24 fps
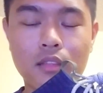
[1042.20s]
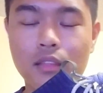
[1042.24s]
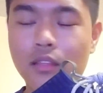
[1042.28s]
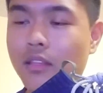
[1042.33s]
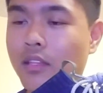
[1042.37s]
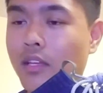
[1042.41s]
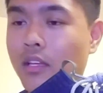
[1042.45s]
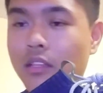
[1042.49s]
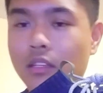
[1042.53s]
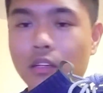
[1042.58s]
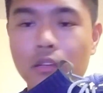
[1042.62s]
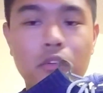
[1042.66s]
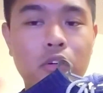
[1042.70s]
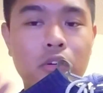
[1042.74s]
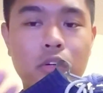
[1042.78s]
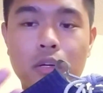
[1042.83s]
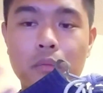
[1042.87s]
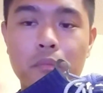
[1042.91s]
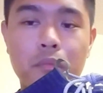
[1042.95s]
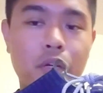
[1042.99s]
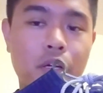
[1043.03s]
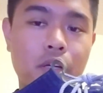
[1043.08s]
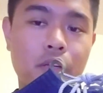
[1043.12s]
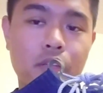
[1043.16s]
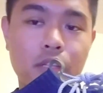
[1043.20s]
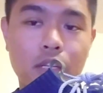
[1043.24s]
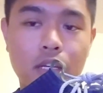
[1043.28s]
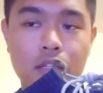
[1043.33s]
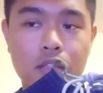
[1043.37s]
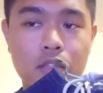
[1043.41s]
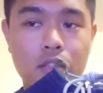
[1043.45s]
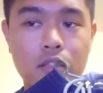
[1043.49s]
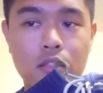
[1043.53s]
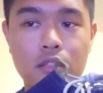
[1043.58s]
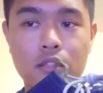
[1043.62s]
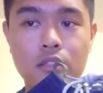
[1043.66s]
Nothing will compare to that.
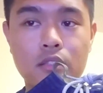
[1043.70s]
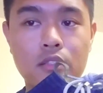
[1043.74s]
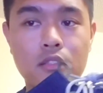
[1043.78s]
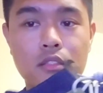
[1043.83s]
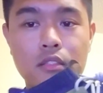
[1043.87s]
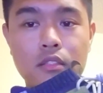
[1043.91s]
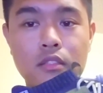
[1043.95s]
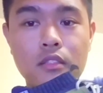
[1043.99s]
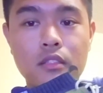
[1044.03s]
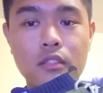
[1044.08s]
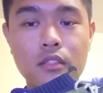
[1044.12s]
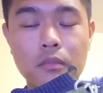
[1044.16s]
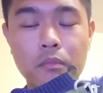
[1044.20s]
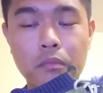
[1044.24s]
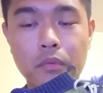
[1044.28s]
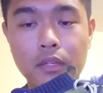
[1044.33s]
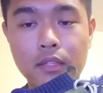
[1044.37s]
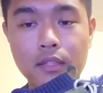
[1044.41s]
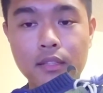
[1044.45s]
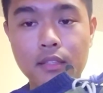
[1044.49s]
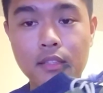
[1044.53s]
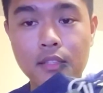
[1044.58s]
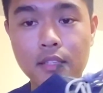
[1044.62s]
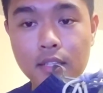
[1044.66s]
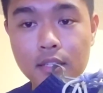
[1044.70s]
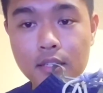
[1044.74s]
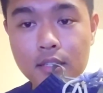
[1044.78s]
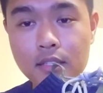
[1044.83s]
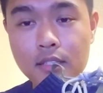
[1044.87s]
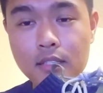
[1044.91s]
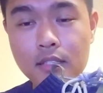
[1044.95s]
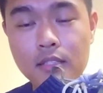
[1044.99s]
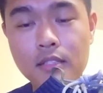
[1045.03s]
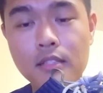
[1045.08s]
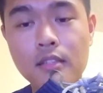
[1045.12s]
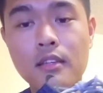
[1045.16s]
But
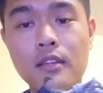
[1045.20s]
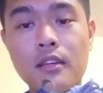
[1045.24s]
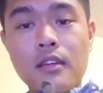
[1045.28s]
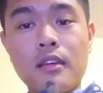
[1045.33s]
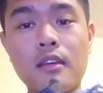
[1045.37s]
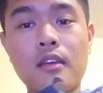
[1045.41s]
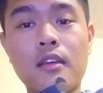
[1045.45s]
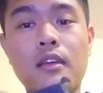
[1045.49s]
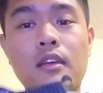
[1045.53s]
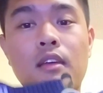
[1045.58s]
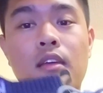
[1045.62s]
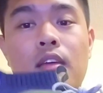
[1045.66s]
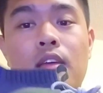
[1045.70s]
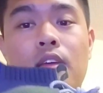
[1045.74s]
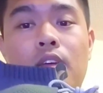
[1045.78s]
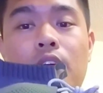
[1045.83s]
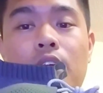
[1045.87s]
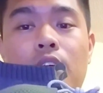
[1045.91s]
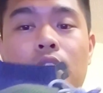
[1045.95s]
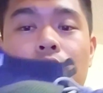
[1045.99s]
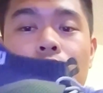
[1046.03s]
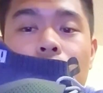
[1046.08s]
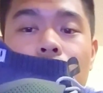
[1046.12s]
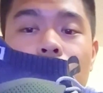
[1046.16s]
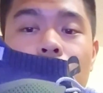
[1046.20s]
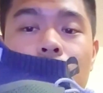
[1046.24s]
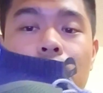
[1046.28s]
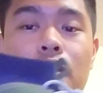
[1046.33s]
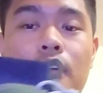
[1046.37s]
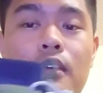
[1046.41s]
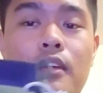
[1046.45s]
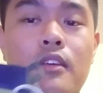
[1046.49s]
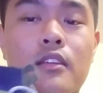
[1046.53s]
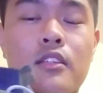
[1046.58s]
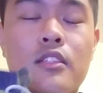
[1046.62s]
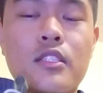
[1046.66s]
this
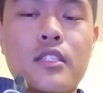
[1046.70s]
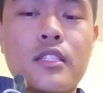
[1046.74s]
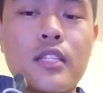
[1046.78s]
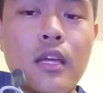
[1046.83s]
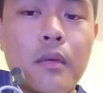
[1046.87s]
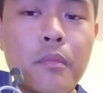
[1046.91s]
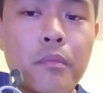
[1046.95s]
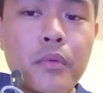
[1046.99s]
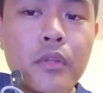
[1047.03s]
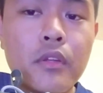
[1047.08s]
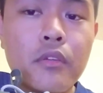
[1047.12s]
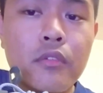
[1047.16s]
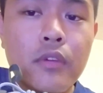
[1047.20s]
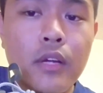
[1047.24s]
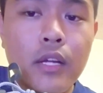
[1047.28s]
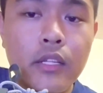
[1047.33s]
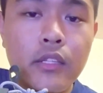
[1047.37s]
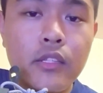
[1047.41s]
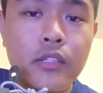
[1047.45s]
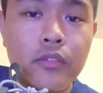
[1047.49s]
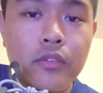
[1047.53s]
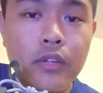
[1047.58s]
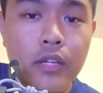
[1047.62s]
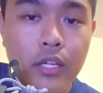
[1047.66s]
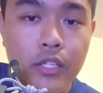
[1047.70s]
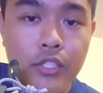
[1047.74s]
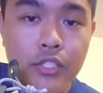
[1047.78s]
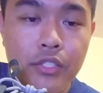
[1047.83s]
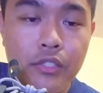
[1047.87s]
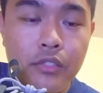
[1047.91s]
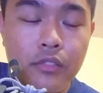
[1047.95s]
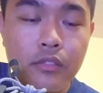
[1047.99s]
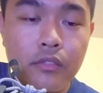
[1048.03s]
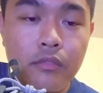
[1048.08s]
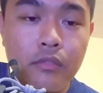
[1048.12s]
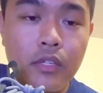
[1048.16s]
is a step in the right
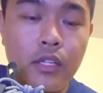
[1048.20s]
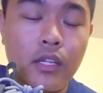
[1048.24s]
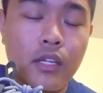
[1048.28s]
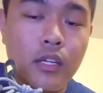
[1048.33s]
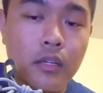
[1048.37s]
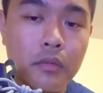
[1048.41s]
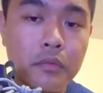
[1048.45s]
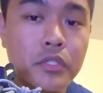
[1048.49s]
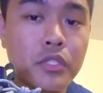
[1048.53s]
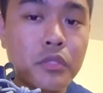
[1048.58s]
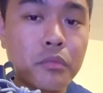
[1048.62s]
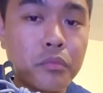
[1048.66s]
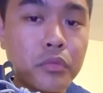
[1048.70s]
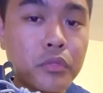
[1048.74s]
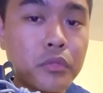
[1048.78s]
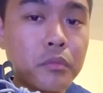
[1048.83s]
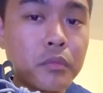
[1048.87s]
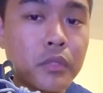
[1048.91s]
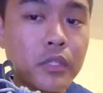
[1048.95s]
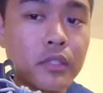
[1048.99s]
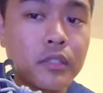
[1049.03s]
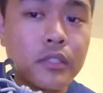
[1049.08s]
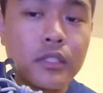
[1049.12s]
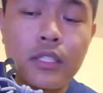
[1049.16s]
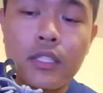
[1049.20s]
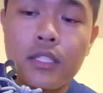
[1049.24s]
direction when it comes to Puma.